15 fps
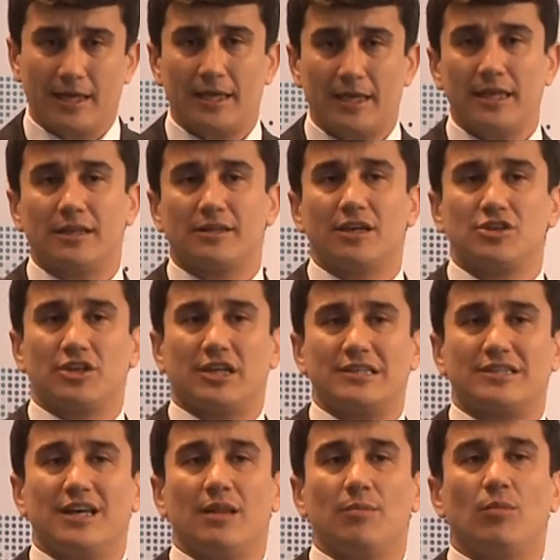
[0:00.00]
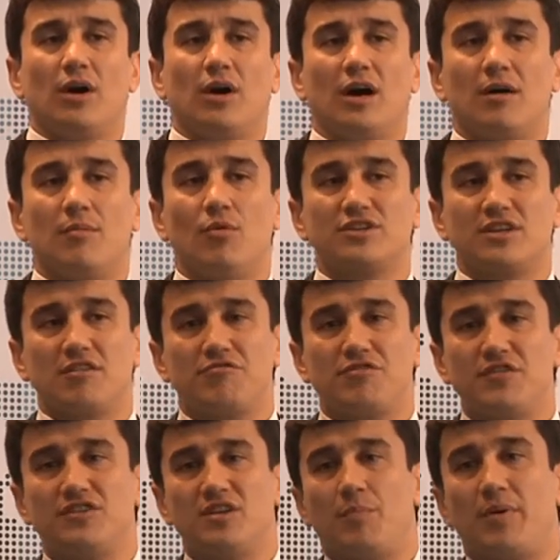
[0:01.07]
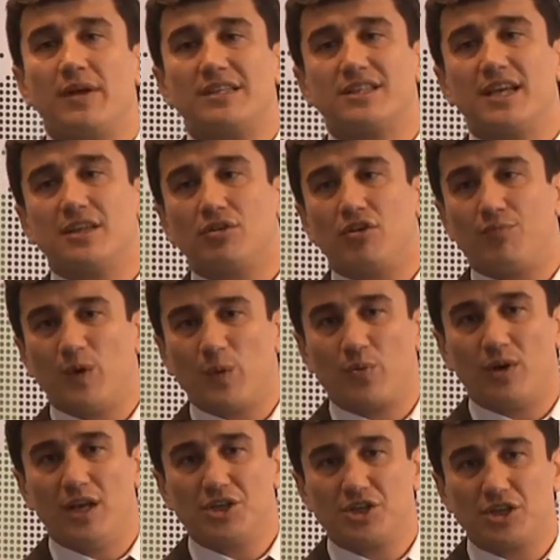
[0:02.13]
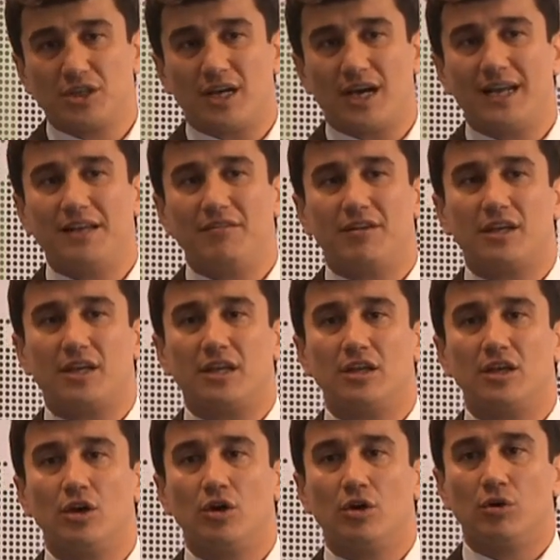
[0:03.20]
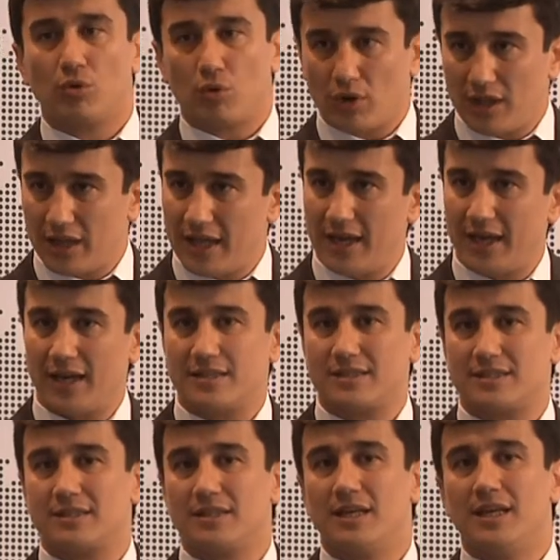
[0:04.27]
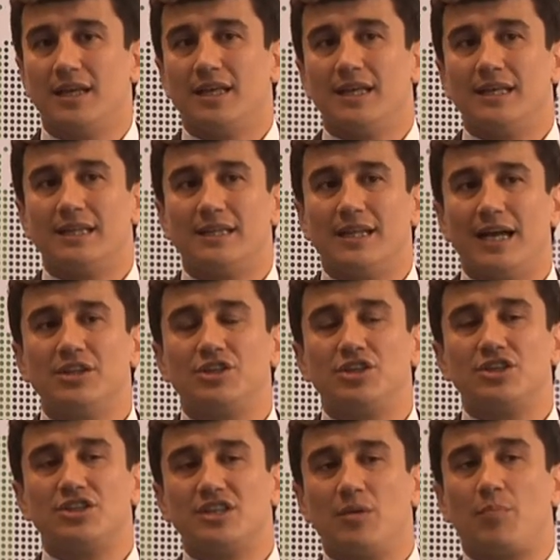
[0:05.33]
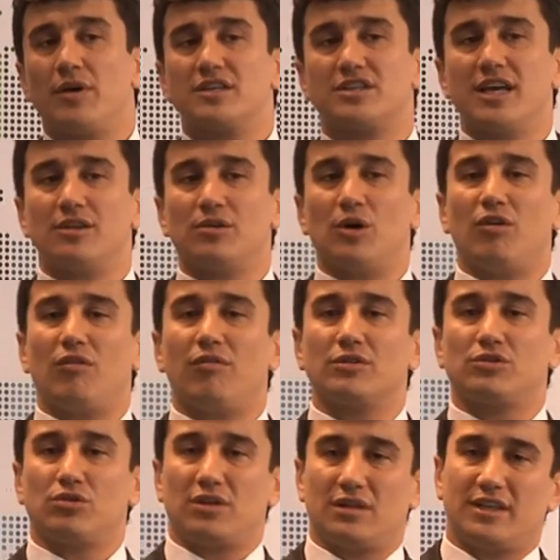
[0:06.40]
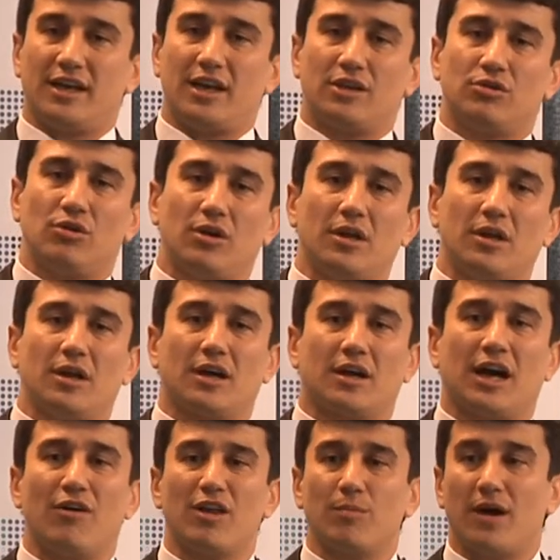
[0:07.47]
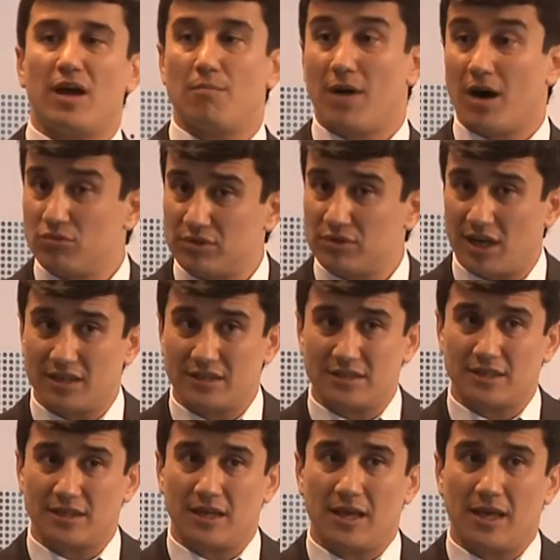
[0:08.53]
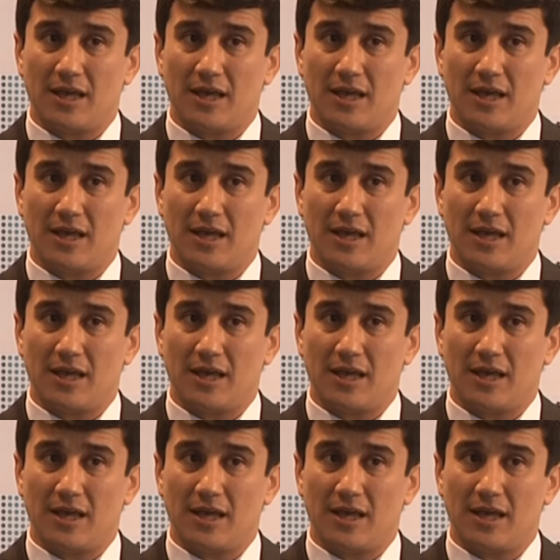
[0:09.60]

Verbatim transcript: In Tajikistan, uh, more than 50% of population are living in rural areas. 93% of our total territory are uh, covered by mountains.